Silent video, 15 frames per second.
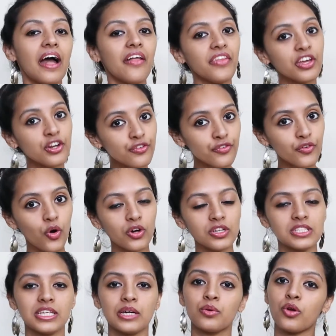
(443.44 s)
And then of
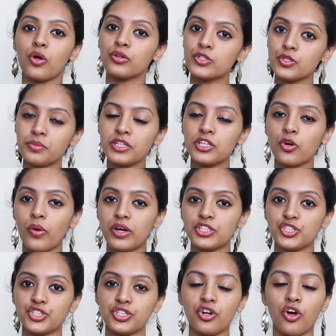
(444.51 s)
course there would also be the
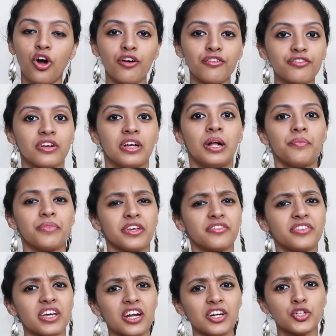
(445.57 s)
question of, if
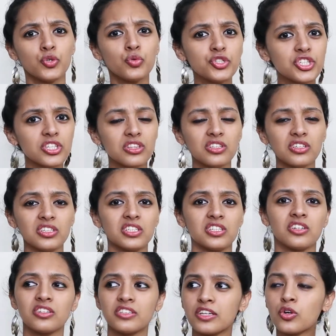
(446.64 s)
there are two chittas
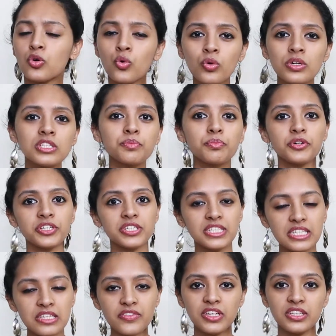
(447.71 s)
here, then who is
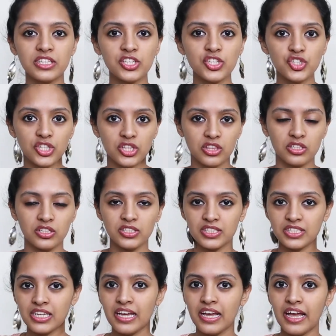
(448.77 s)
perceiving these
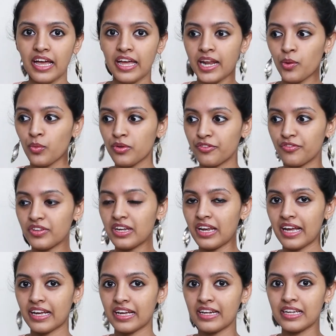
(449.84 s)
chittas? And it would feel
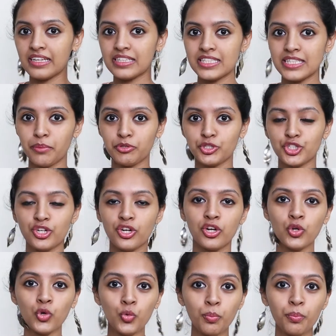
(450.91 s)
like an
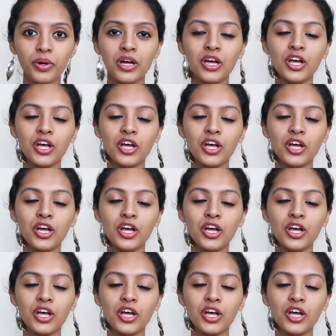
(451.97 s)
inception loop